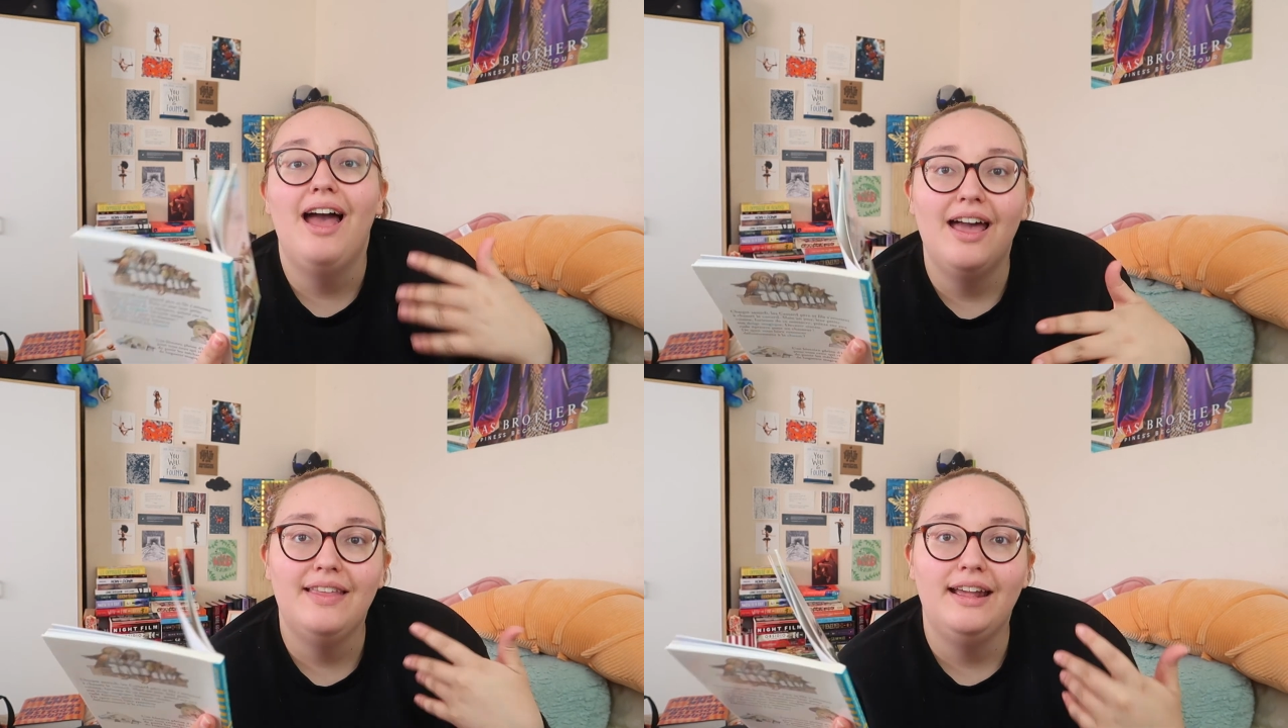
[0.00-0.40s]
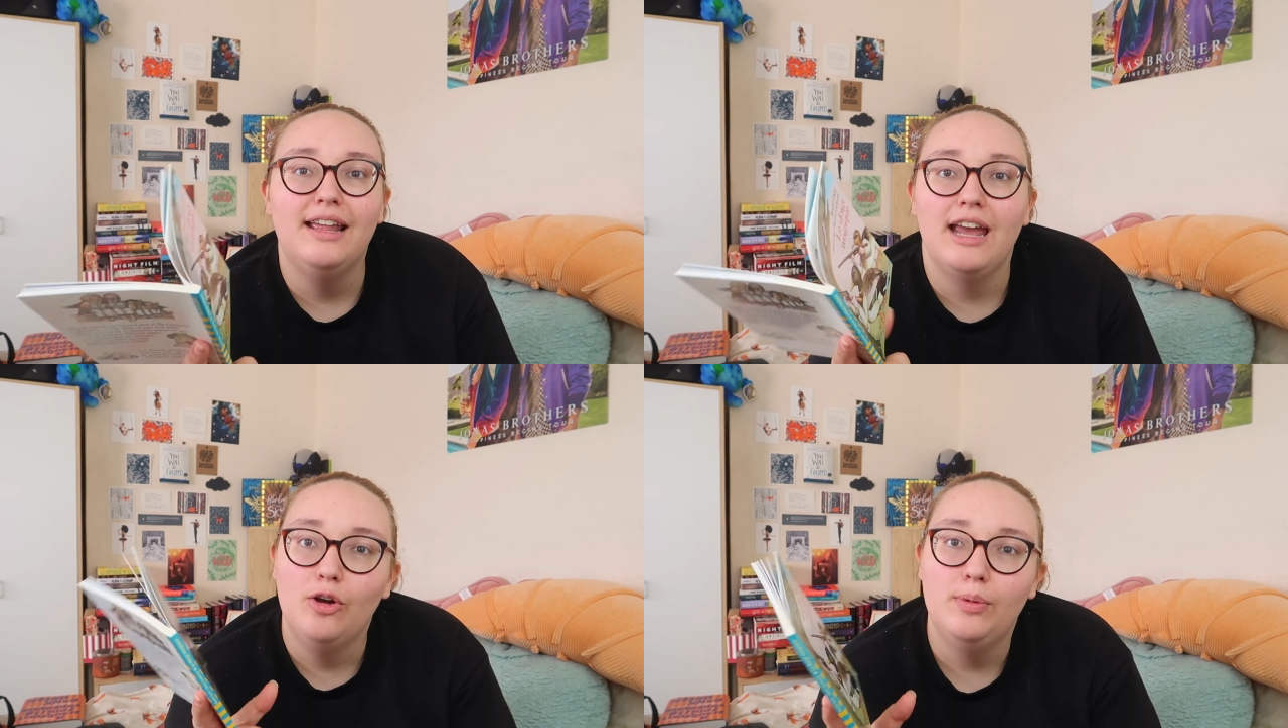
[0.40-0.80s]
And then
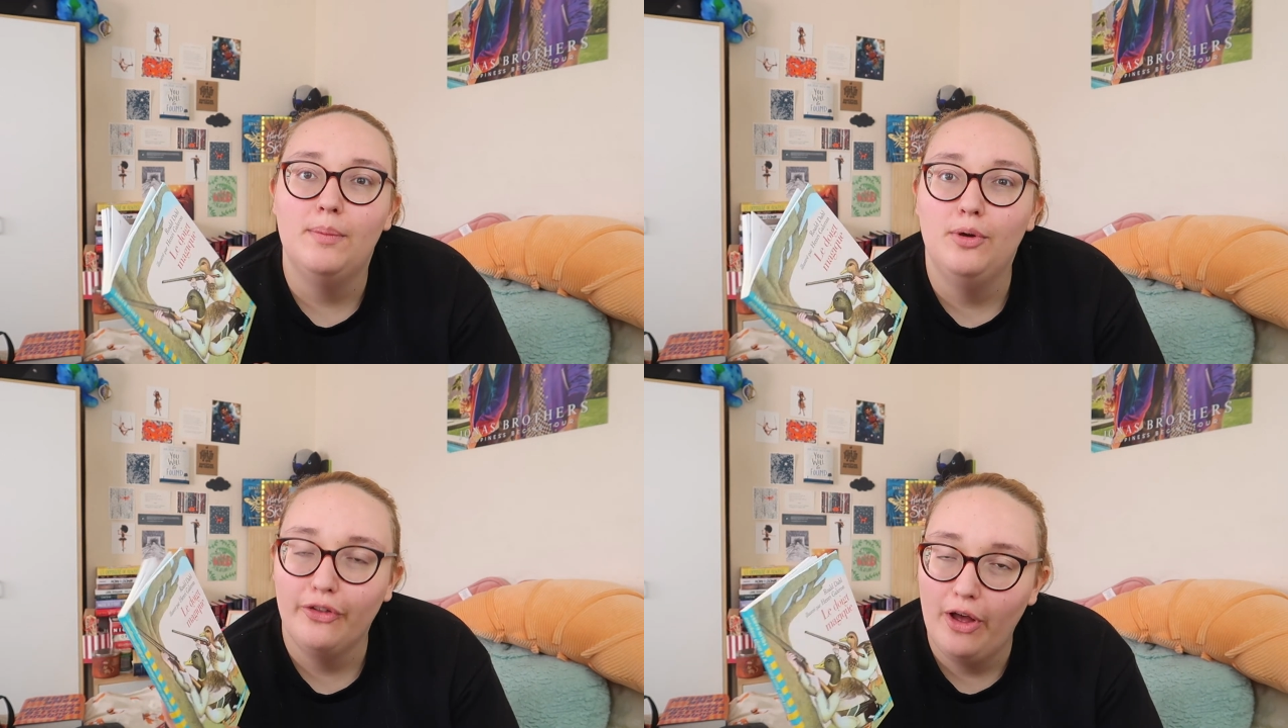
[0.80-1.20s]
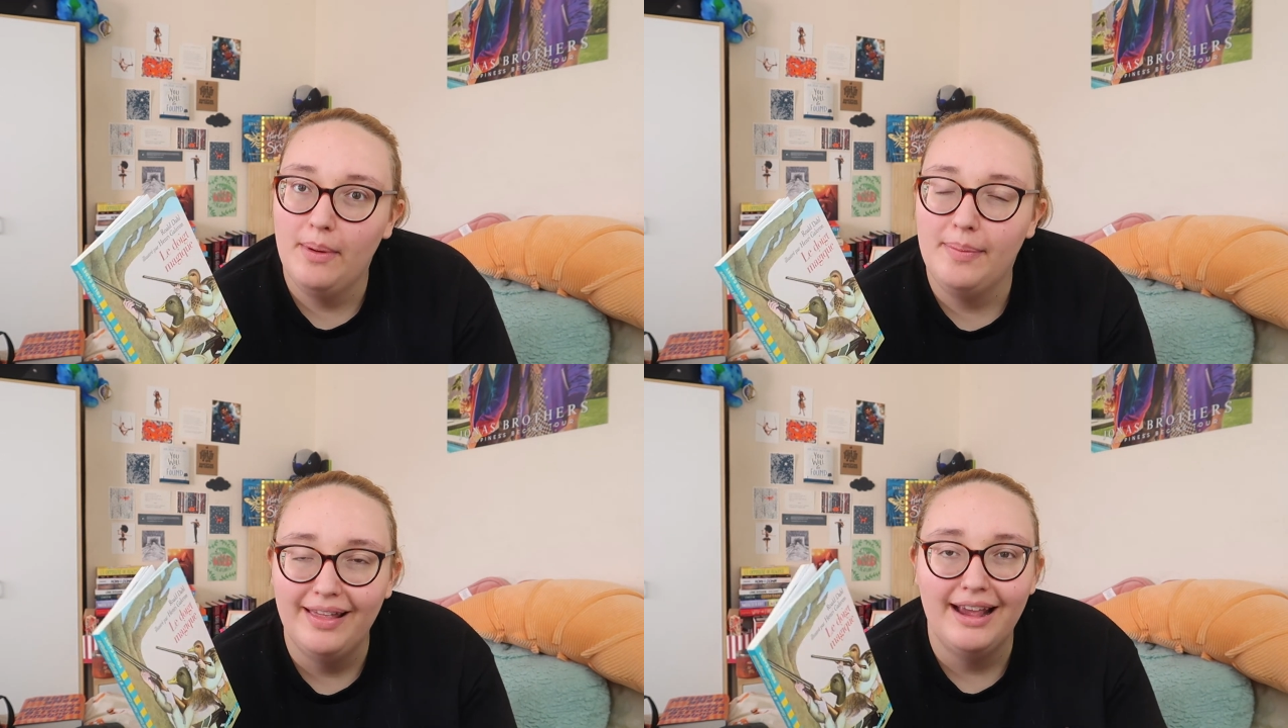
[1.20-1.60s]
like, it'll be a book that
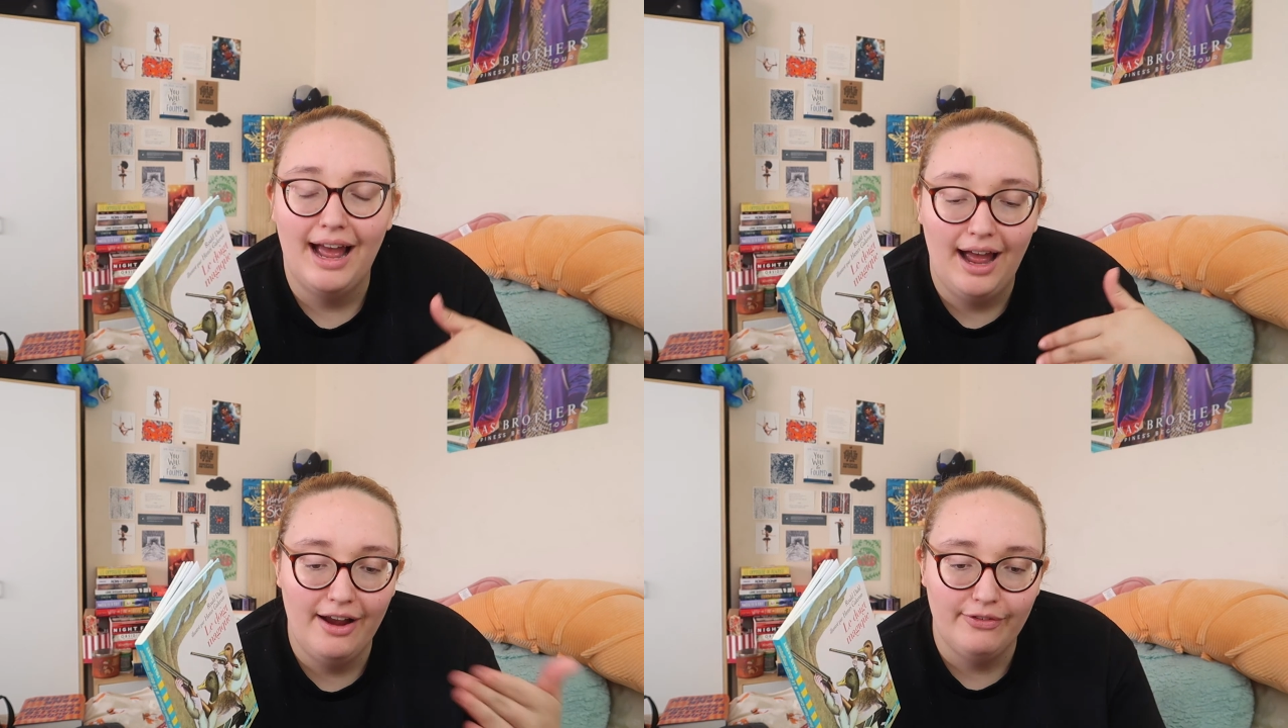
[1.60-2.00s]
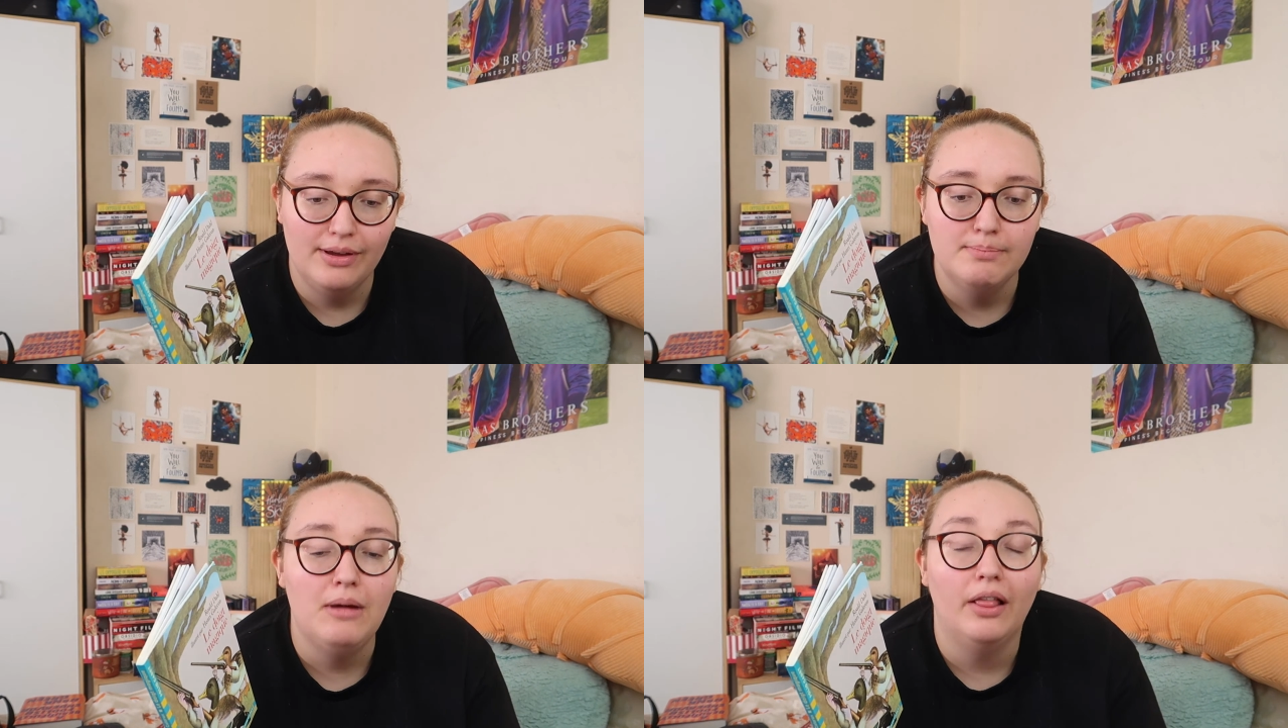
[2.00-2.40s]
maybe like
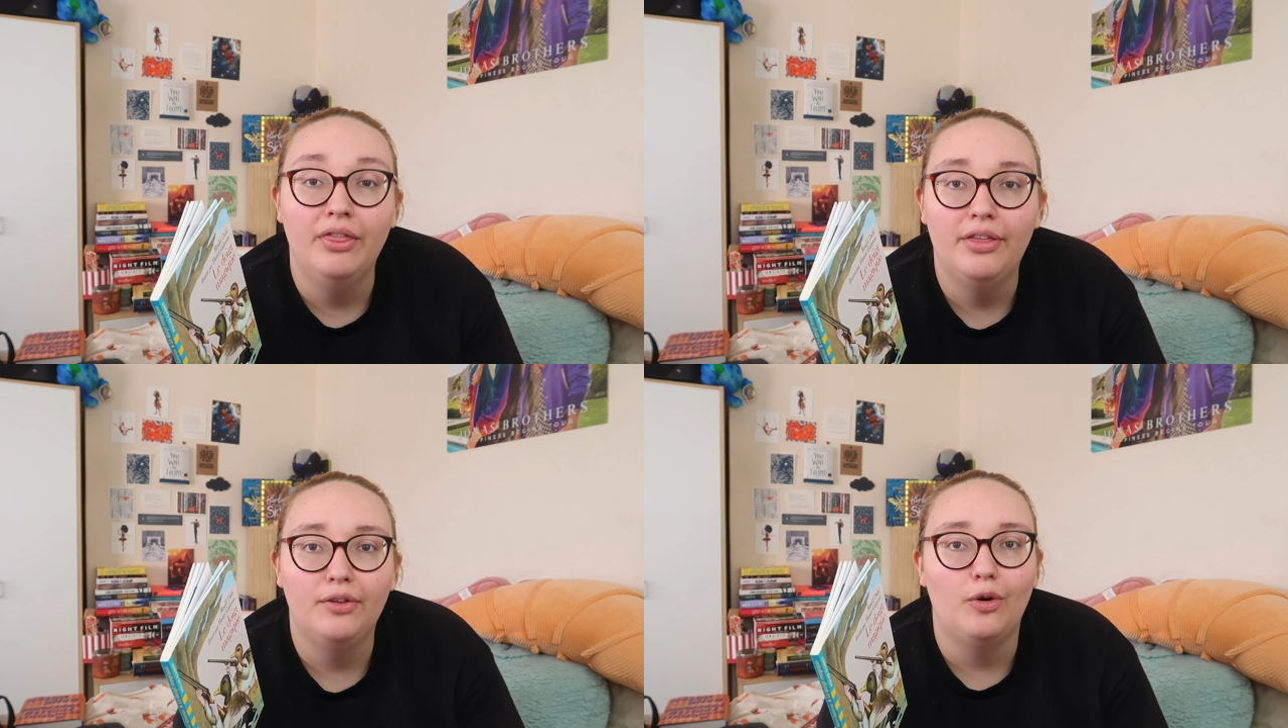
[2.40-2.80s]
every month